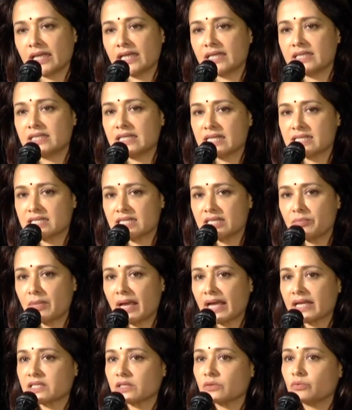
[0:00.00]
It doesn't
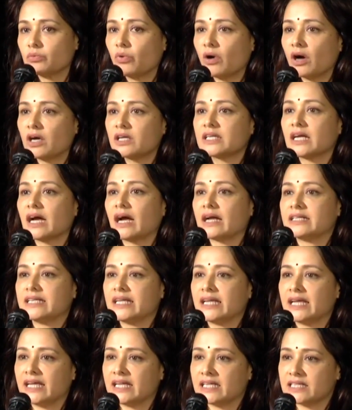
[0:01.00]
matter what
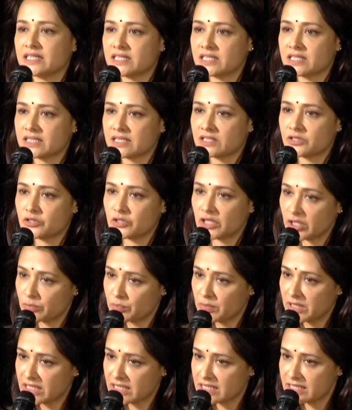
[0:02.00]
cutting edge
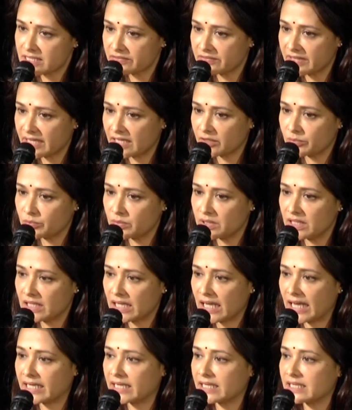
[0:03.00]
treatment is
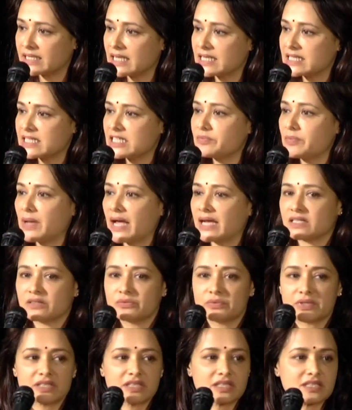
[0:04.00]
available, and it doesn't matter
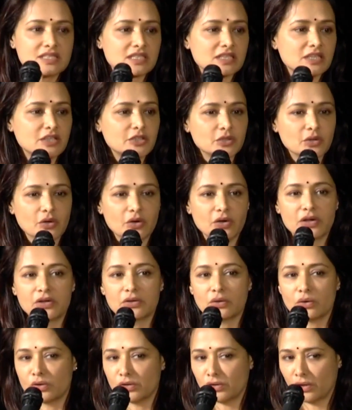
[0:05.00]
whether there's a
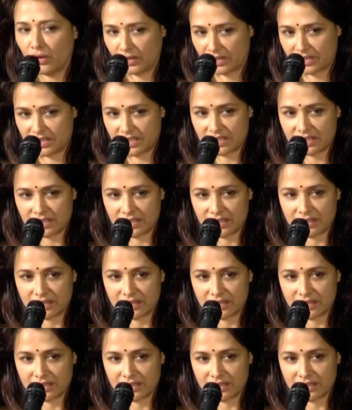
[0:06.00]
cure or not.